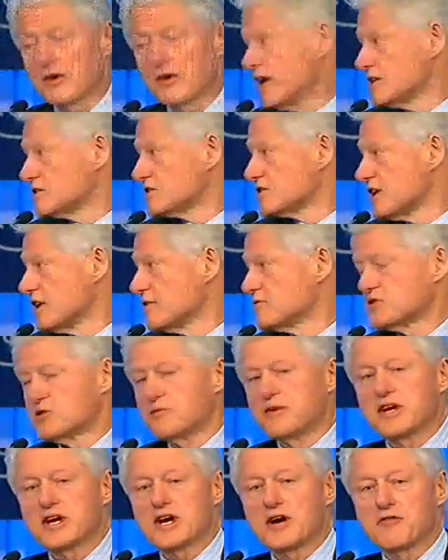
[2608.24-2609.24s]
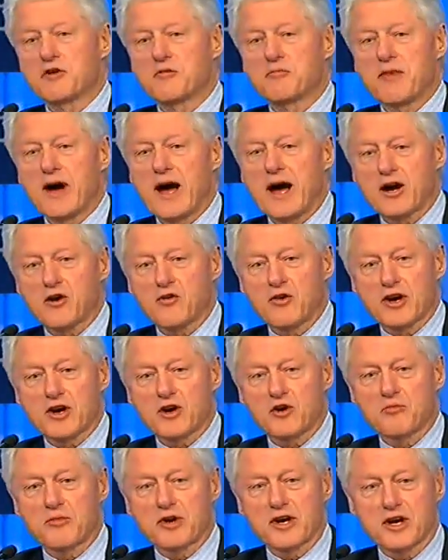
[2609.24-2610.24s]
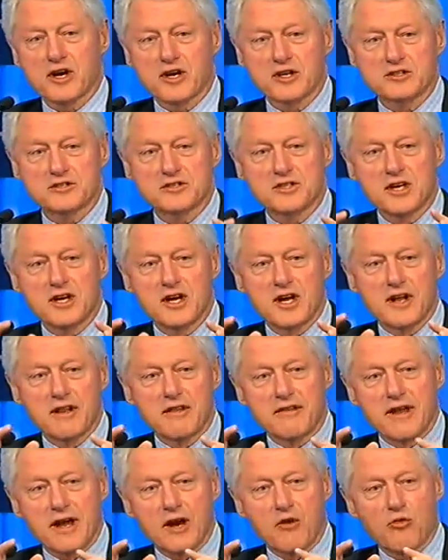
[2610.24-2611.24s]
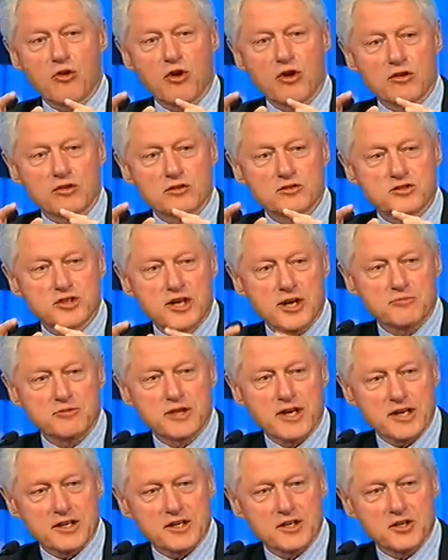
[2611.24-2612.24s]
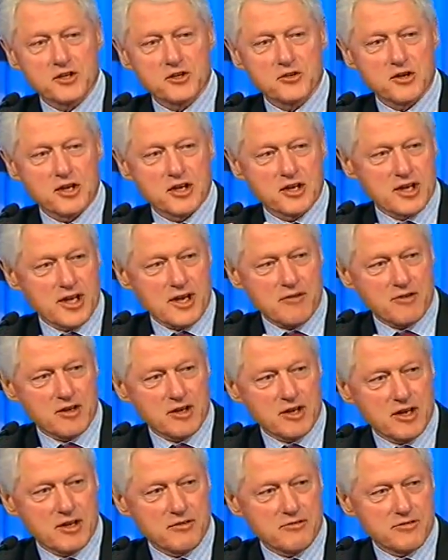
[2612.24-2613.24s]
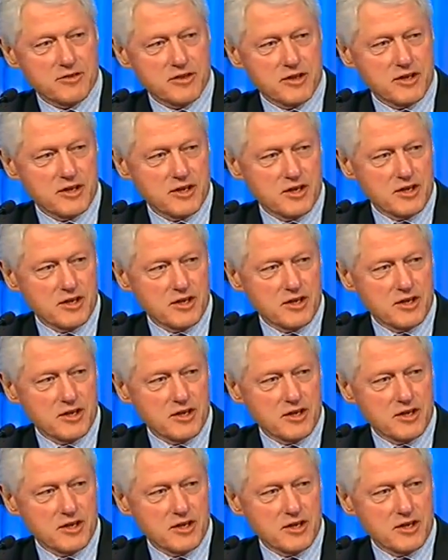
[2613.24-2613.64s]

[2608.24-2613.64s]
but it seems to be coming back quicker because they weren't subject to a level of